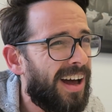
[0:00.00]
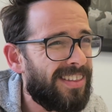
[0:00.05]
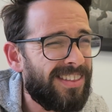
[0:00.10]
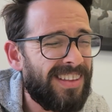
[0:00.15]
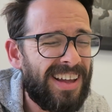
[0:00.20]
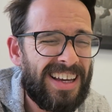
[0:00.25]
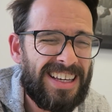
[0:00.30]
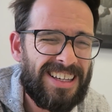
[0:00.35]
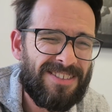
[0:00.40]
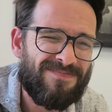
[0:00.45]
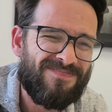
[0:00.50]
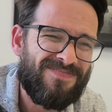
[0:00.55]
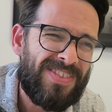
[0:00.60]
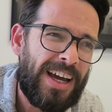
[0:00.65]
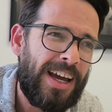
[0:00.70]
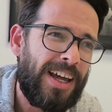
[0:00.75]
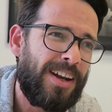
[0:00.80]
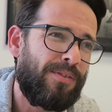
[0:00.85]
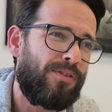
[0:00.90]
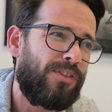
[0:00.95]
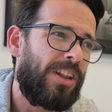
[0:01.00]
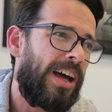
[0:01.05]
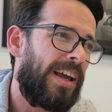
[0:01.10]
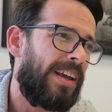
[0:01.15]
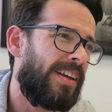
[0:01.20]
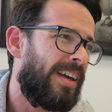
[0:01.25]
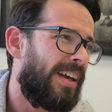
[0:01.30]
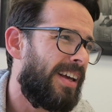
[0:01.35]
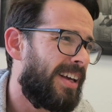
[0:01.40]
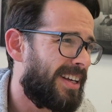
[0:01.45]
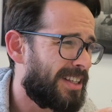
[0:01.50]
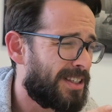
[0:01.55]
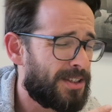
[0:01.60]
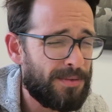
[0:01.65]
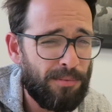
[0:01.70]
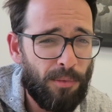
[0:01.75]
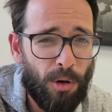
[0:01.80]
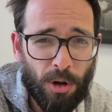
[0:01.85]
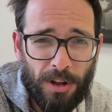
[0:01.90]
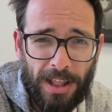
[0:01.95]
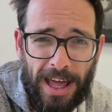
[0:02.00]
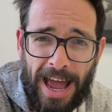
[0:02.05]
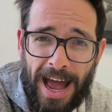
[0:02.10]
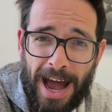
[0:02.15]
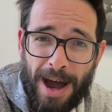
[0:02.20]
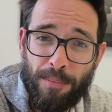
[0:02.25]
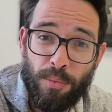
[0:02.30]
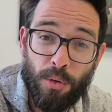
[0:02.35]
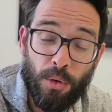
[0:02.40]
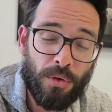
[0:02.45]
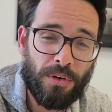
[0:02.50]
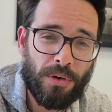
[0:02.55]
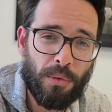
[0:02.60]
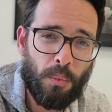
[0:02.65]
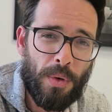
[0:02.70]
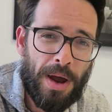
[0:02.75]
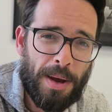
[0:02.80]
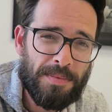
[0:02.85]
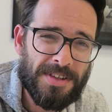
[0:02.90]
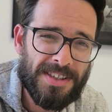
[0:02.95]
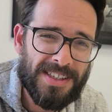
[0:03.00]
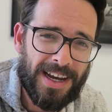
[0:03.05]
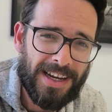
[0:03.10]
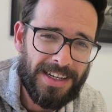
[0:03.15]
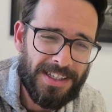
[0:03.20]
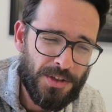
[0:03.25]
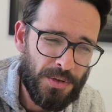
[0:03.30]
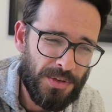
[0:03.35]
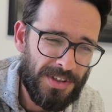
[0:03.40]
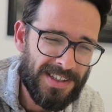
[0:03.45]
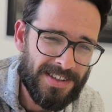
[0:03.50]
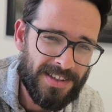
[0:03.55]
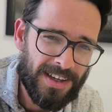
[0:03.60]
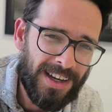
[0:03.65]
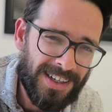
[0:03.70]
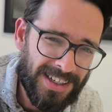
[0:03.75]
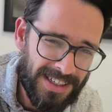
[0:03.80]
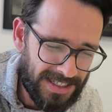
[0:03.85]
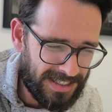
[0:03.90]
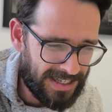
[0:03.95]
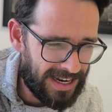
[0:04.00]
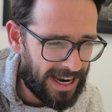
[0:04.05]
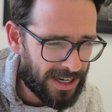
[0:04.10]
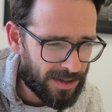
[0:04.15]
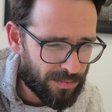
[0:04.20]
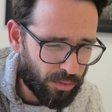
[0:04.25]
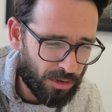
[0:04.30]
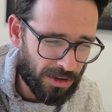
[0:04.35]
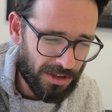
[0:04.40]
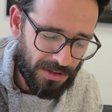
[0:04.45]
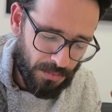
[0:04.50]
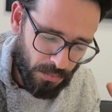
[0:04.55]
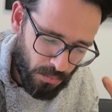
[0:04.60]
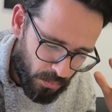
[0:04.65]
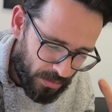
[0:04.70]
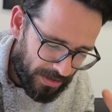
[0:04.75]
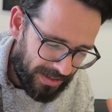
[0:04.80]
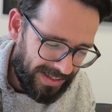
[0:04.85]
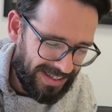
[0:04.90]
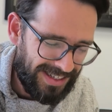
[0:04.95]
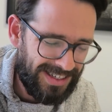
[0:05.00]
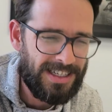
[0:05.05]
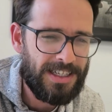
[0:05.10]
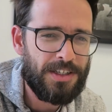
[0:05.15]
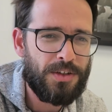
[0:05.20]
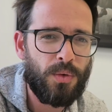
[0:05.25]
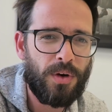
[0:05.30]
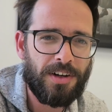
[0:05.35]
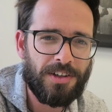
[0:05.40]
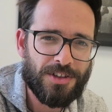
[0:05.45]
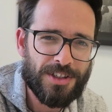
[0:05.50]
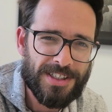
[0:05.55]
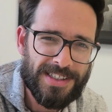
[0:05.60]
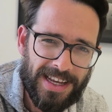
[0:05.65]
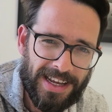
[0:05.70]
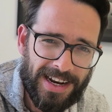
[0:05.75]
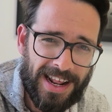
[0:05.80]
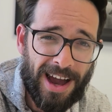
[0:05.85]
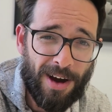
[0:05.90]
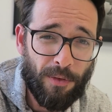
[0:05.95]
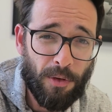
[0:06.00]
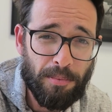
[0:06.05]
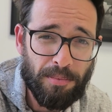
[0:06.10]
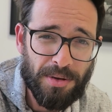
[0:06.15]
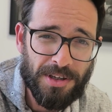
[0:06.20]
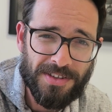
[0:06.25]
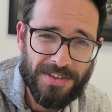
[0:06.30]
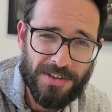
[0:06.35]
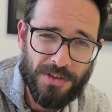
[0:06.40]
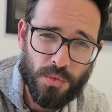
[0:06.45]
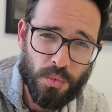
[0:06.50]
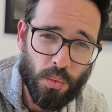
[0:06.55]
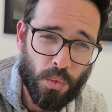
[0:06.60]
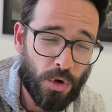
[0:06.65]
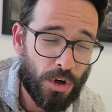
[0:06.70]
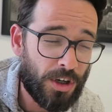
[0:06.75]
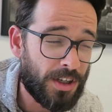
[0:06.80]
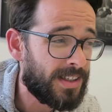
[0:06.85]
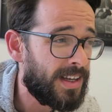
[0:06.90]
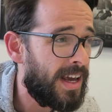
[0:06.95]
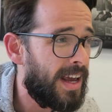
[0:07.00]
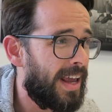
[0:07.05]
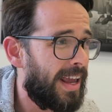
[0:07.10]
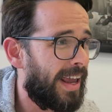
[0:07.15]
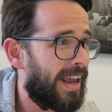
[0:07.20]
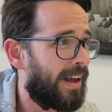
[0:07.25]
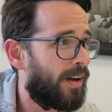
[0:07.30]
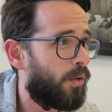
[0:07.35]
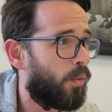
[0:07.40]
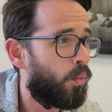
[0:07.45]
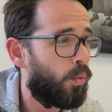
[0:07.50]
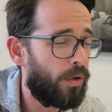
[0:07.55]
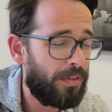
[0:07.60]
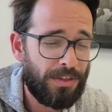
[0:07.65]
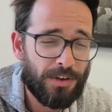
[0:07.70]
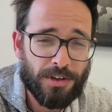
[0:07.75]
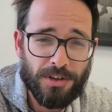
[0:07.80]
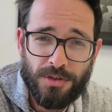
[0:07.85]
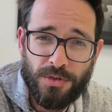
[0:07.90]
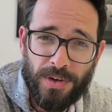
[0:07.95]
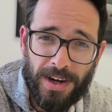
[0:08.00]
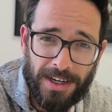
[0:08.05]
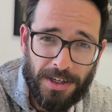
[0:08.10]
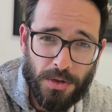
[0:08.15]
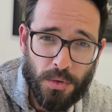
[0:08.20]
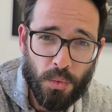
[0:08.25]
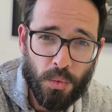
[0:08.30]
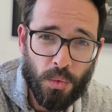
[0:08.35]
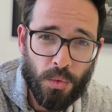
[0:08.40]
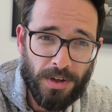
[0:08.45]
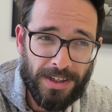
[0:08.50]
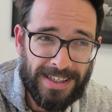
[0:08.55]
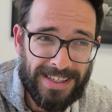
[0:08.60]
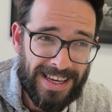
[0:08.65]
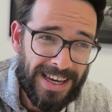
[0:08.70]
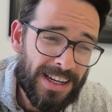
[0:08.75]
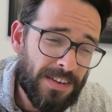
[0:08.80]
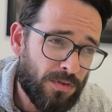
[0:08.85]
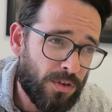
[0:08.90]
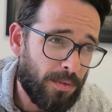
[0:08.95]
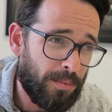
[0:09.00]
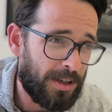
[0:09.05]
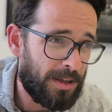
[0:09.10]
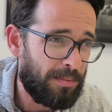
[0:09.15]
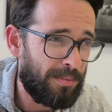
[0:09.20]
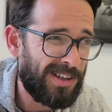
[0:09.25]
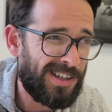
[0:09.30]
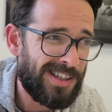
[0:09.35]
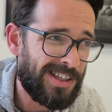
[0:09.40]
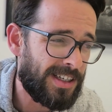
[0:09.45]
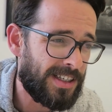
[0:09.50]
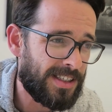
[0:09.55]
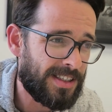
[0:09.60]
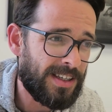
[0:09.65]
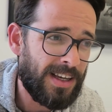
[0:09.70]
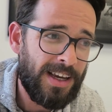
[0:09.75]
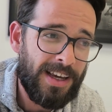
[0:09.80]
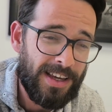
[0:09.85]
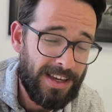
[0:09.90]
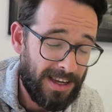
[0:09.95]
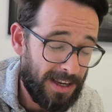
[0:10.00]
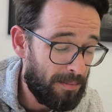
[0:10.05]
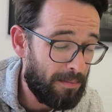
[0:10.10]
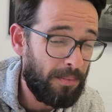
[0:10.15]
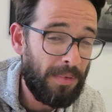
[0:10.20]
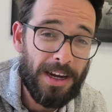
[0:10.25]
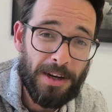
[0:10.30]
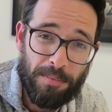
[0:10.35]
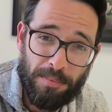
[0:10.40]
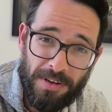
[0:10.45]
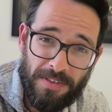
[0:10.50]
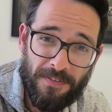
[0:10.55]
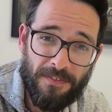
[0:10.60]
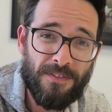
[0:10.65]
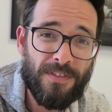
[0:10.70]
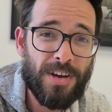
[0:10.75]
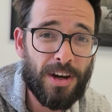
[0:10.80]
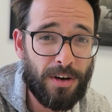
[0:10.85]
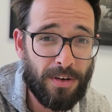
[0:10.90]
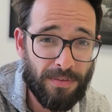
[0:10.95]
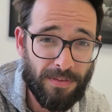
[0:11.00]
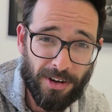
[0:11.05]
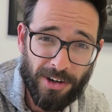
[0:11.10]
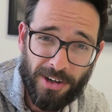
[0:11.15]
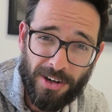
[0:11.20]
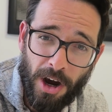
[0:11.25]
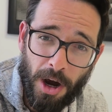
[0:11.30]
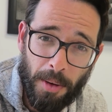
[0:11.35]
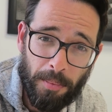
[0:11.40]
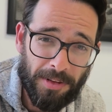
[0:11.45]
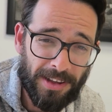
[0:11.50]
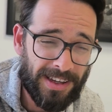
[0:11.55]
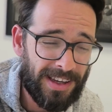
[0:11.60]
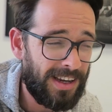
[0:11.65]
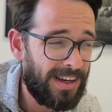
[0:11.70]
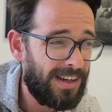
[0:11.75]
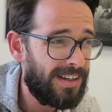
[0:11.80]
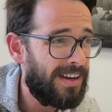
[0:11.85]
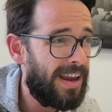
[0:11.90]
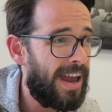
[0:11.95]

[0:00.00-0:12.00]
Unlike kind of like a small app or a website, to design a dashboard, you really need to understand how a business works and what they're trying to get from it, because it might be very, very complicated.